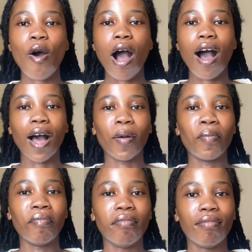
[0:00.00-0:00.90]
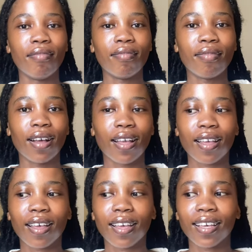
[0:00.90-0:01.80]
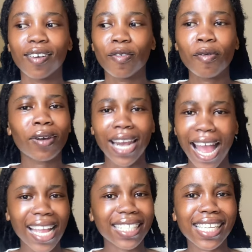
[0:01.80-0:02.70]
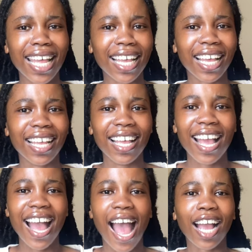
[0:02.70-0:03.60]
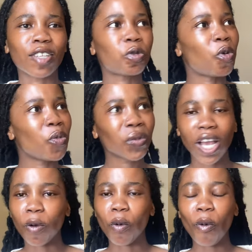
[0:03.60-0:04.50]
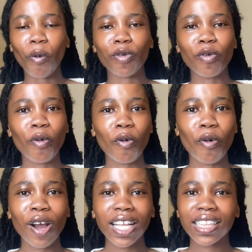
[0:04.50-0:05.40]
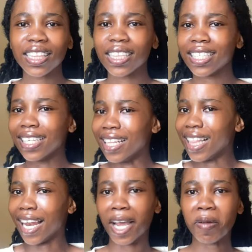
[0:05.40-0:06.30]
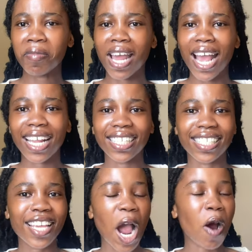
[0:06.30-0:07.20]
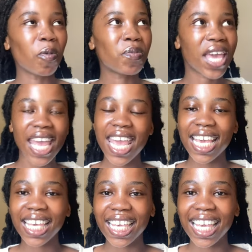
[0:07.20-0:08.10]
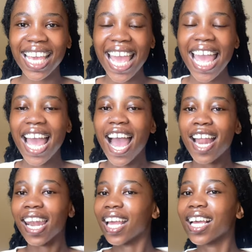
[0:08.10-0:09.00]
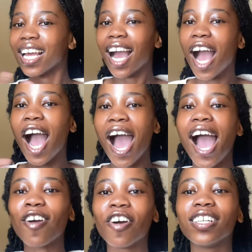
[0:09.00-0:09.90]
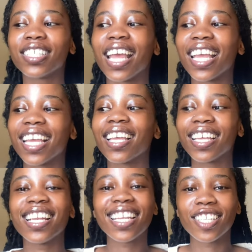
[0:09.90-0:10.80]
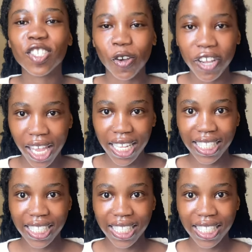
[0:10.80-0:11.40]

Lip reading: all right, like I got two mega kulu, nishalagam nandi, our peki, like. Like literally